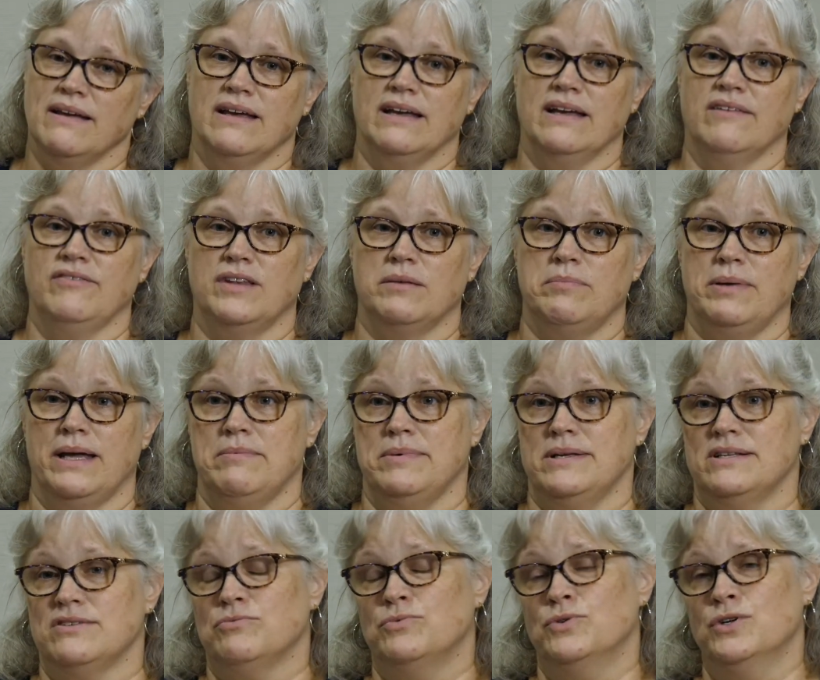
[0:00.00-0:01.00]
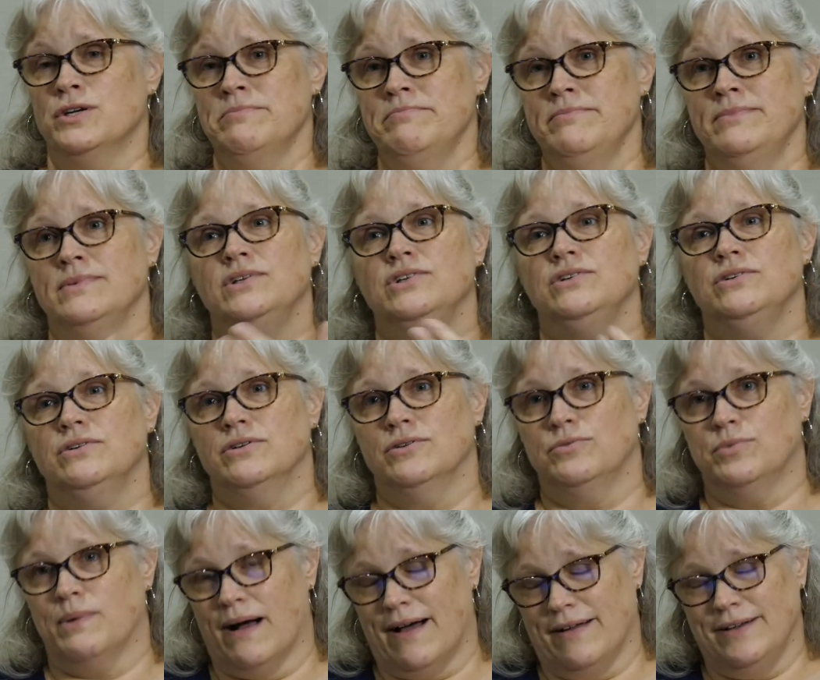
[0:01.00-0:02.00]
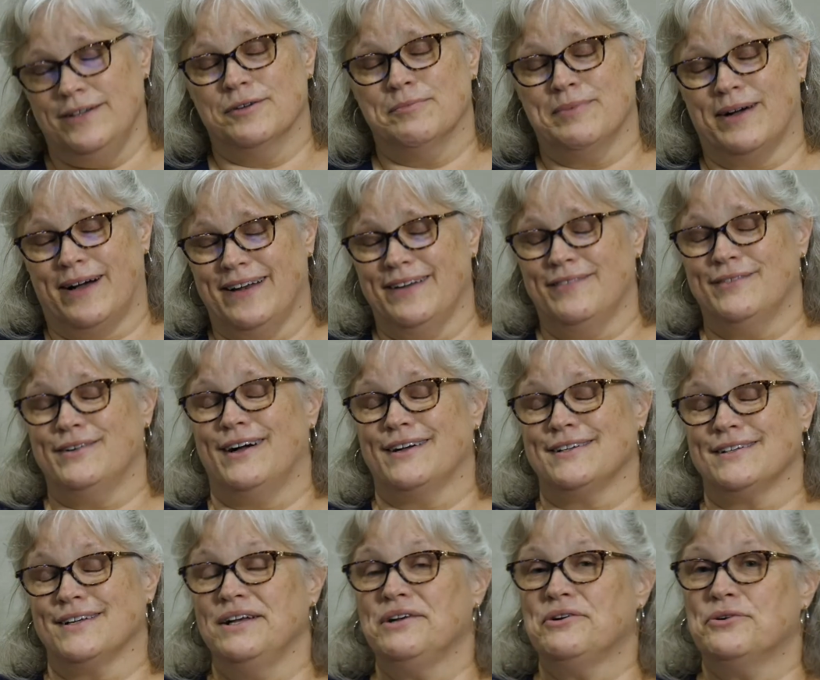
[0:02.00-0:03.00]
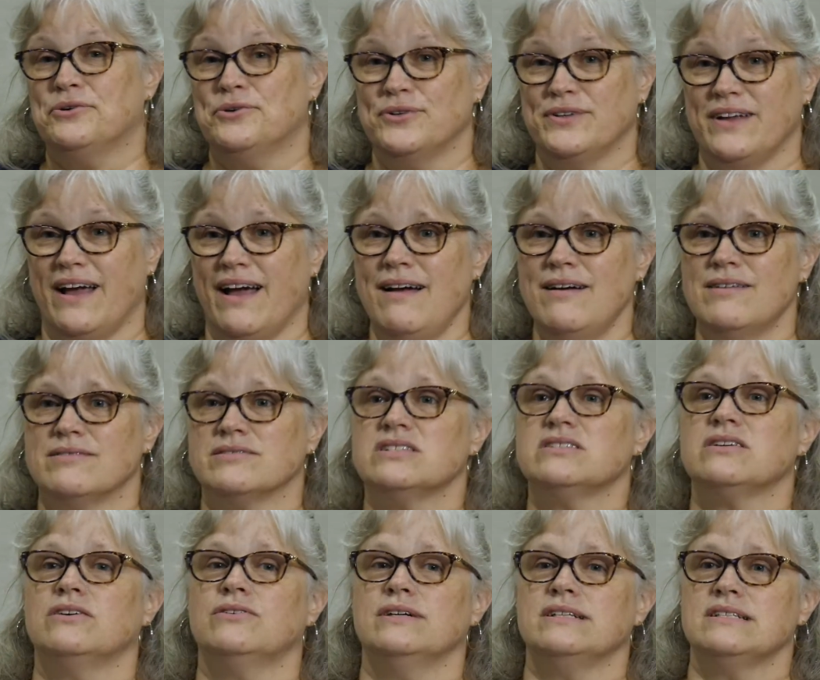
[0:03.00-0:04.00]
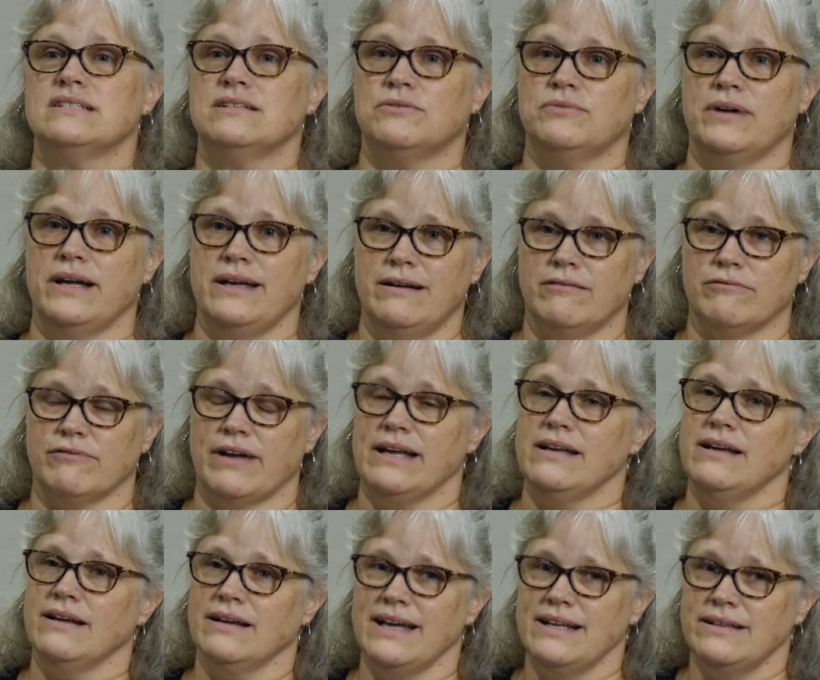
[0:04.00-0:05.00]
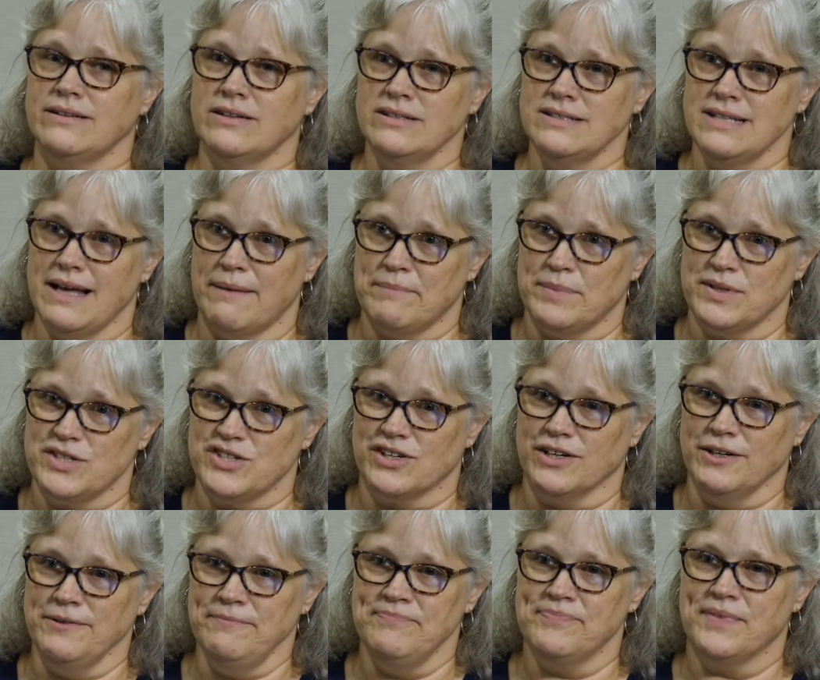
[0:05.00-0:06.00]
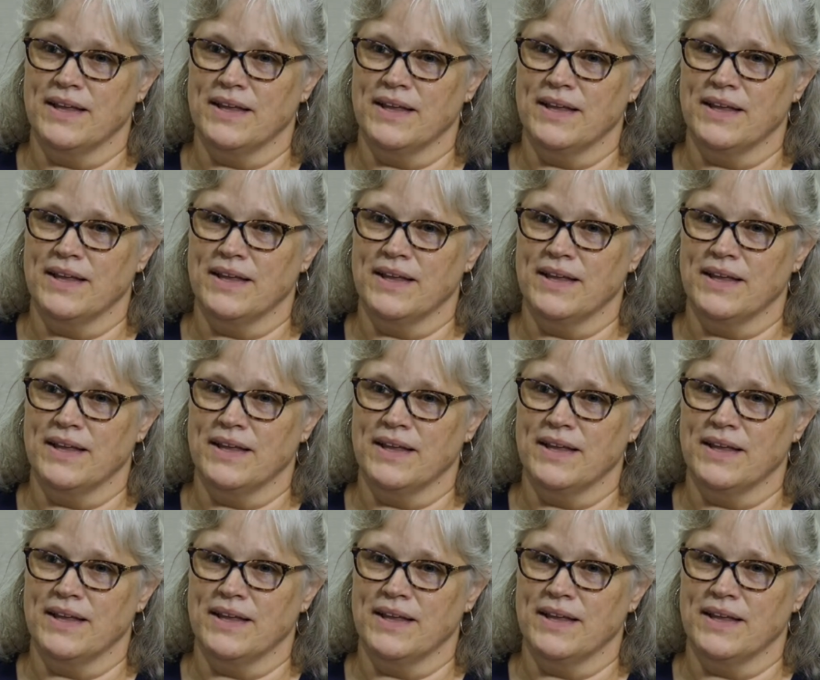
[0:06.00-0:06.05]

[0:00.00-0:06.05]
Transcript: If the baby's warm, your body will actually cool down. So it's a way to regulate their temperature.